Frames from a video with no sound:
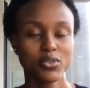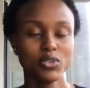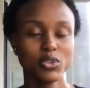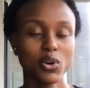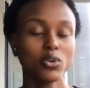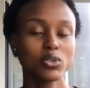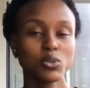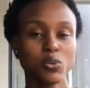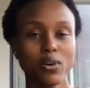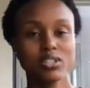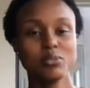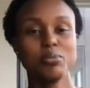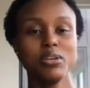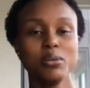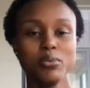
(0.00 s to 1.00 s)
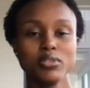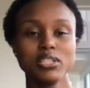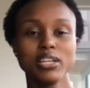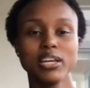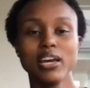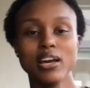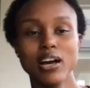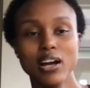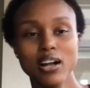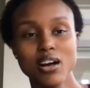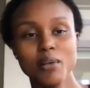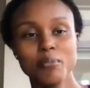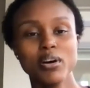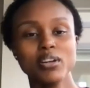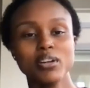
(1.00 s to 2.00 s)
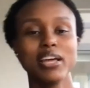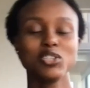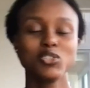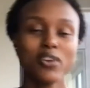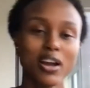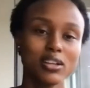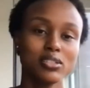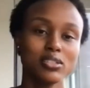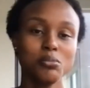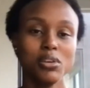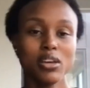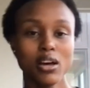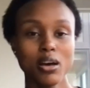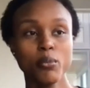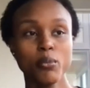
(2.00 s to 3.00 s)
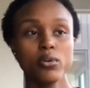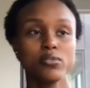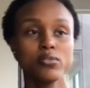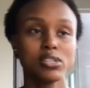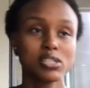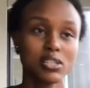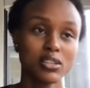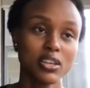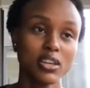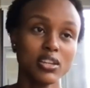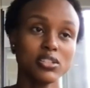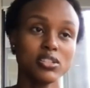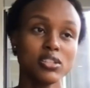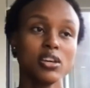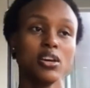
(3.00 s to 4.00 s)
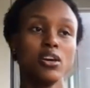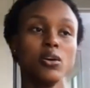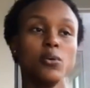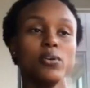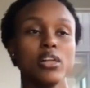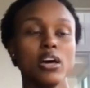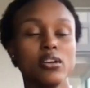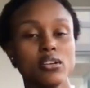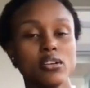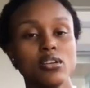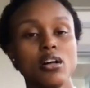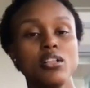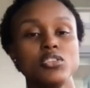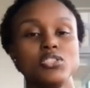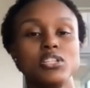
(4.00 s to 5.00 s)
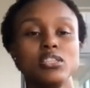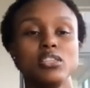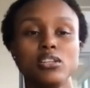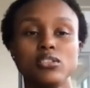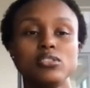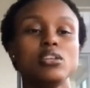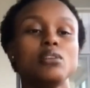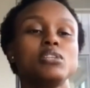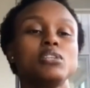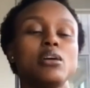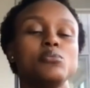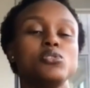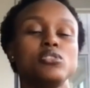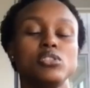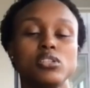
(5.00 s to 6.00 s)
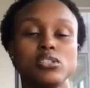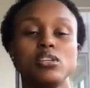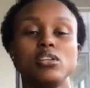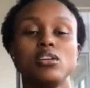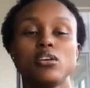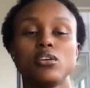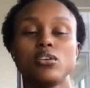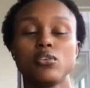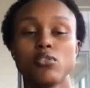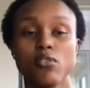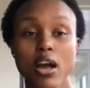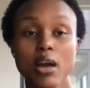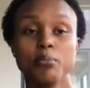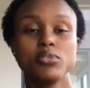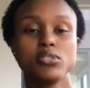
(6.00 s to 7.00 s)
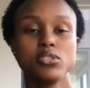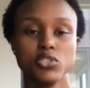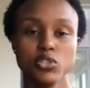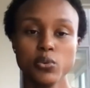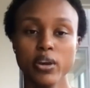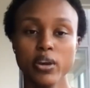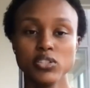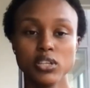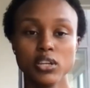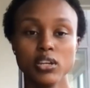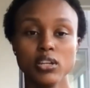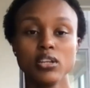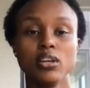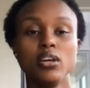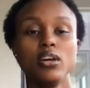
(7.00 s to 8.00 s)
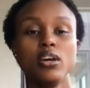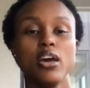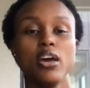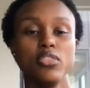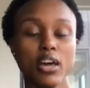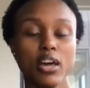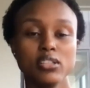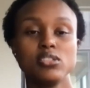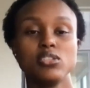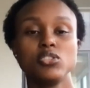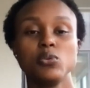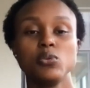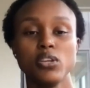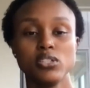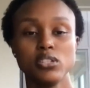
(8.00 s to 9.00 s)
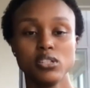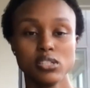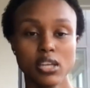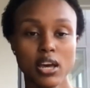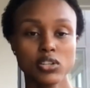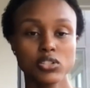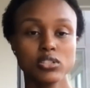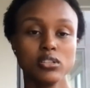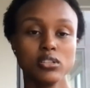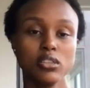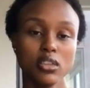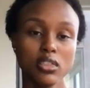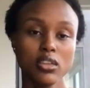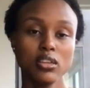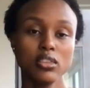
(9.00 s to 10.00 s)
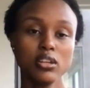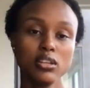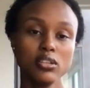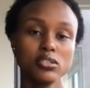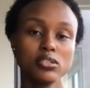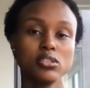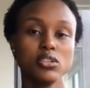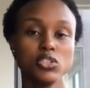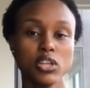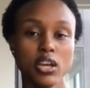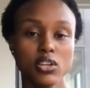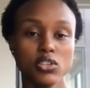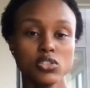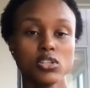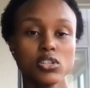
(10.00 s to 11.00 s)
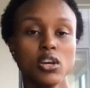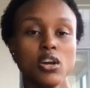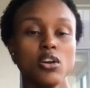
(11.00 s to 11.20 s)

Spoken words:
don't want people to get hung up on like trying to become more resilient without acknowledging that sometimes you're just in a crap situation, and that situation is actually the thing that needs to change,